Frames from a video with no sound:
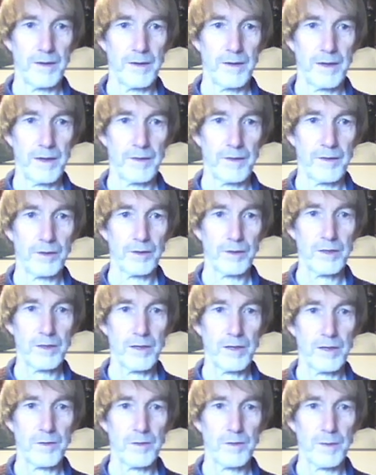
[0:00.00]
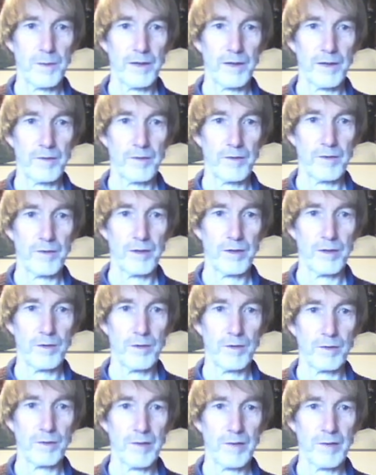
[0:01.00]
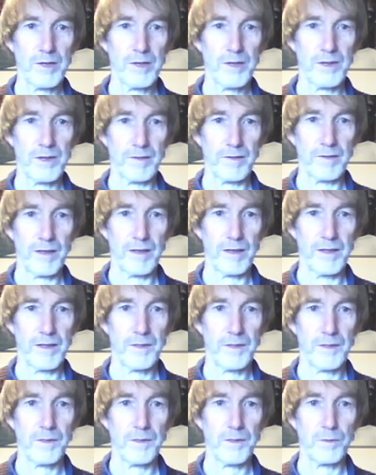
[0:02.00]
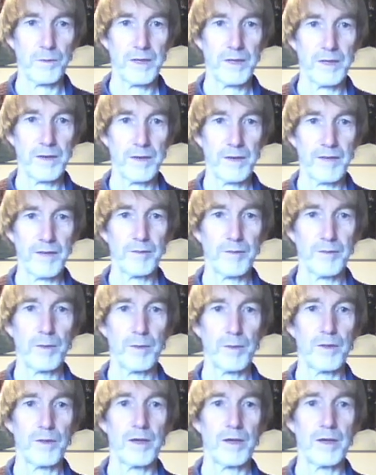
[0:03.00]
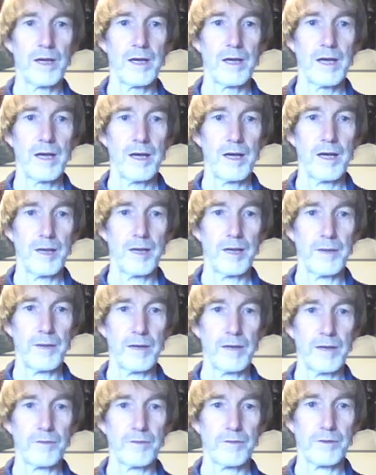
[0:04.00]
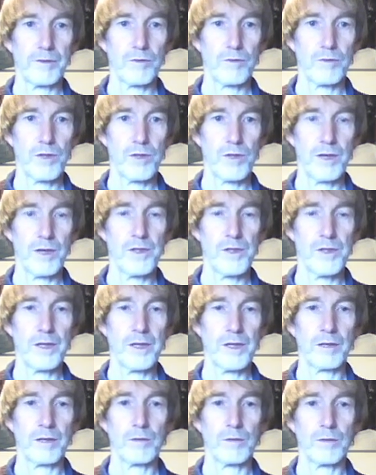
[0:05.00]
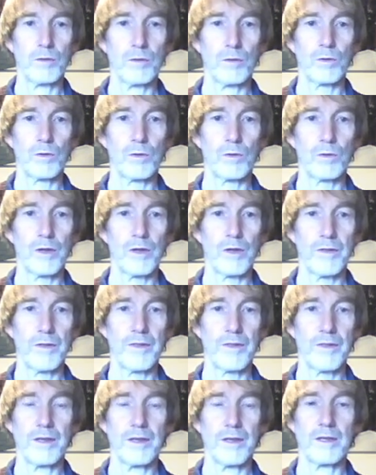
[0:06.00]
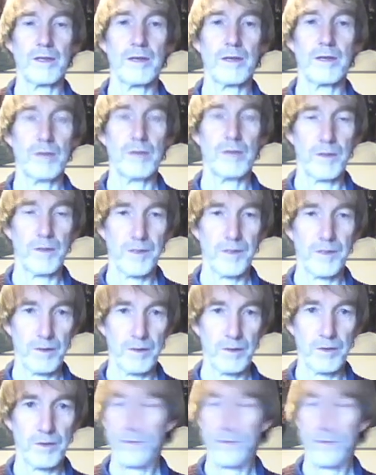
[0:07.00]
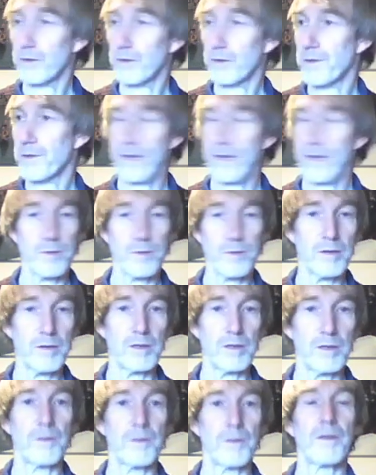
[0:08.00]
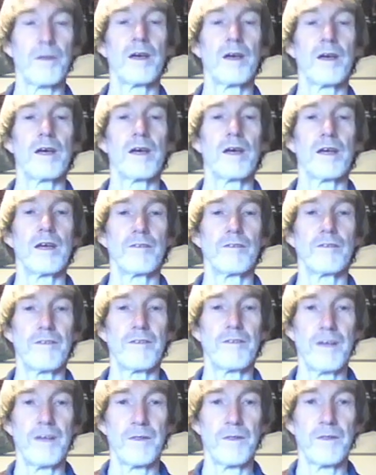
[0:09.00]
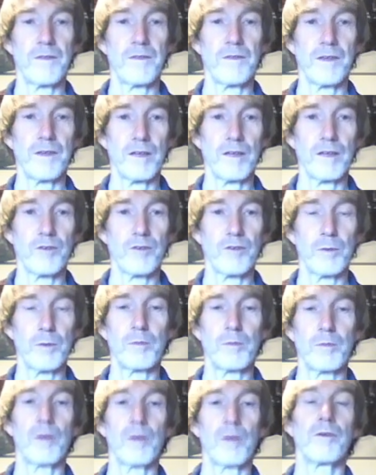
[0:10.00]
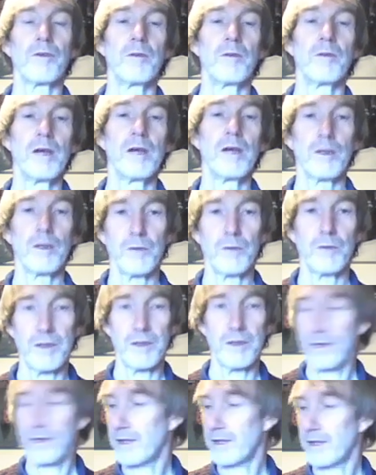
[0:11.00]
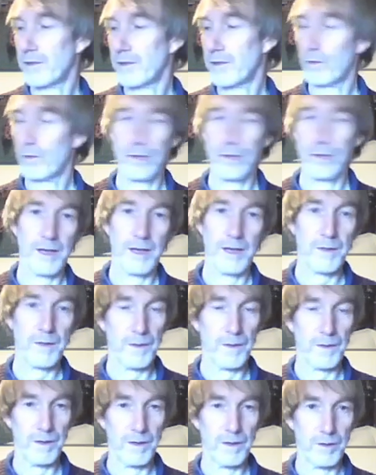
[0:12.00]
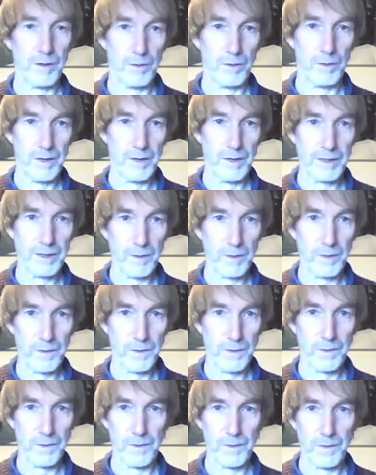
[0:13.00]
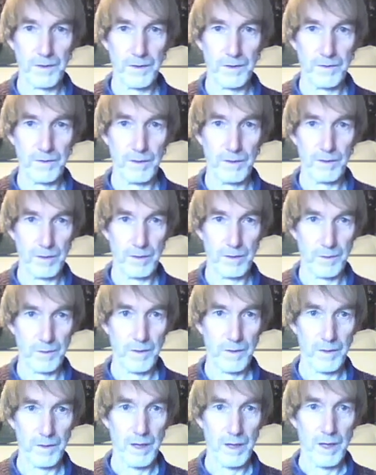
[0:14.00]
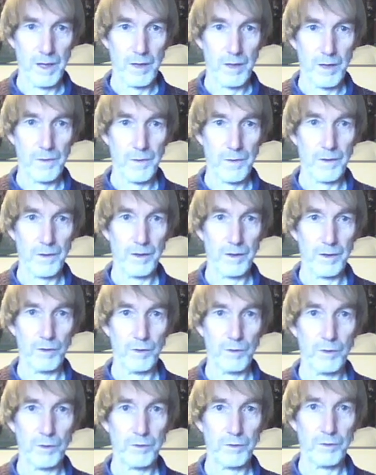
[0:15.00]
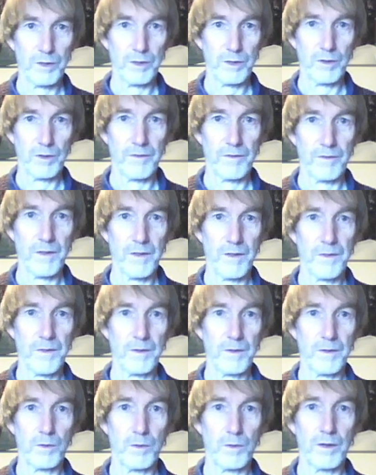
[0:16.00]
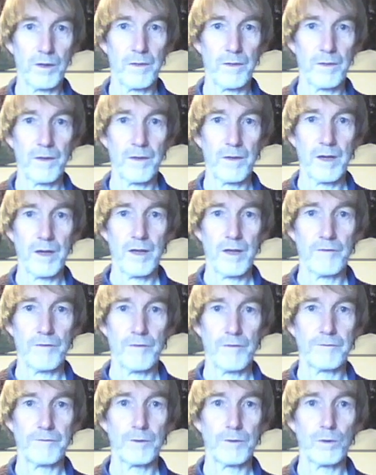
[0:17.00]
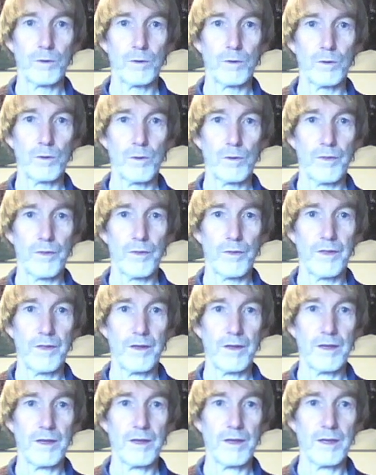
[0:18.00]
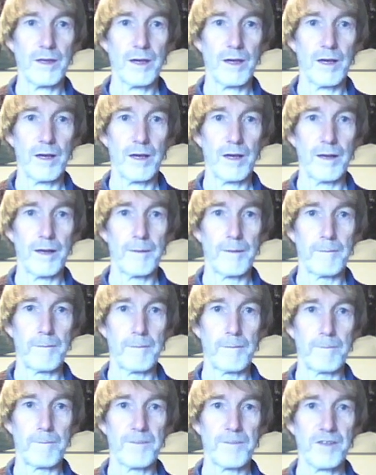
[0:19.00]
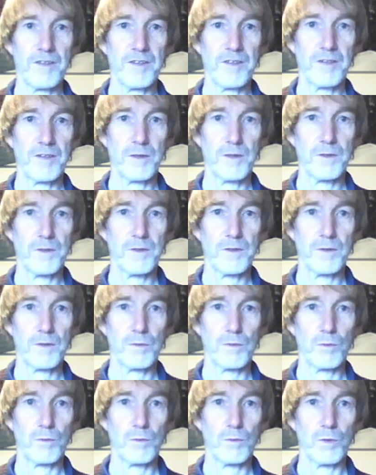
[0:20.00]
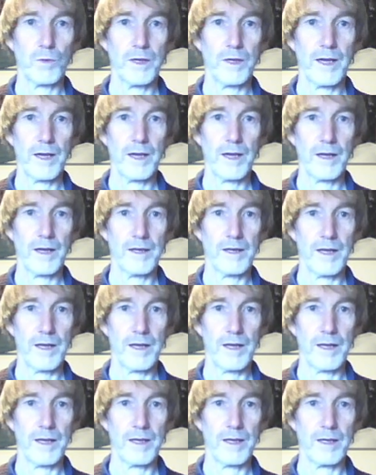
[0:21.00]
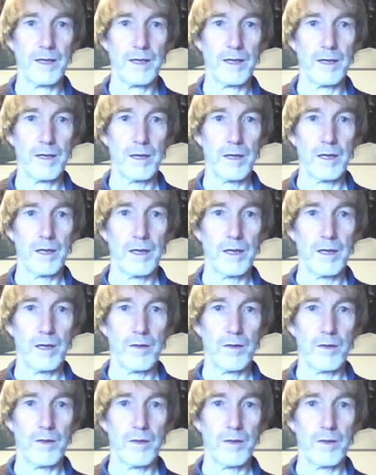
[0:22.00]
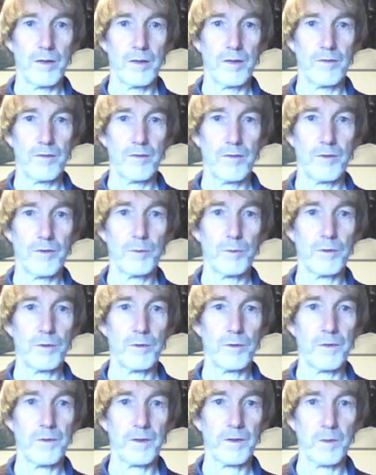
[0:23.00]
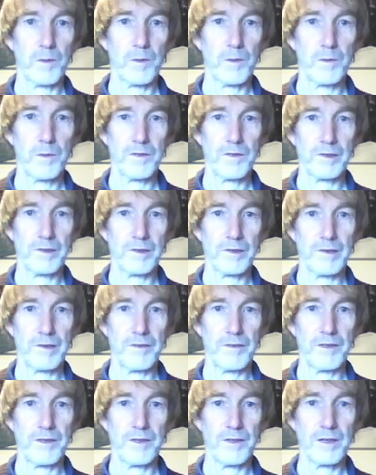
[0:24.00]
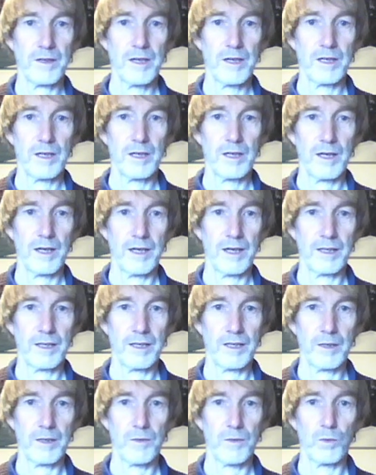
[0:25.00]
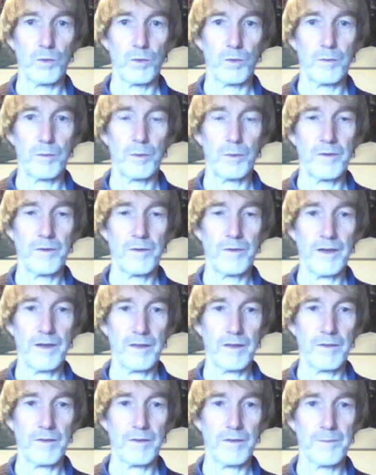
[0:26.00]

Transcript: The good news about doing ratios like this is we don't have to bother about changing all the units. So long as we've got the same units for density, top and bottom, we don't need it all in SI or any consistent set of units. So what have we got density wise? For the test dust, we had a 2.6 specific gravity and it goes to 1.8.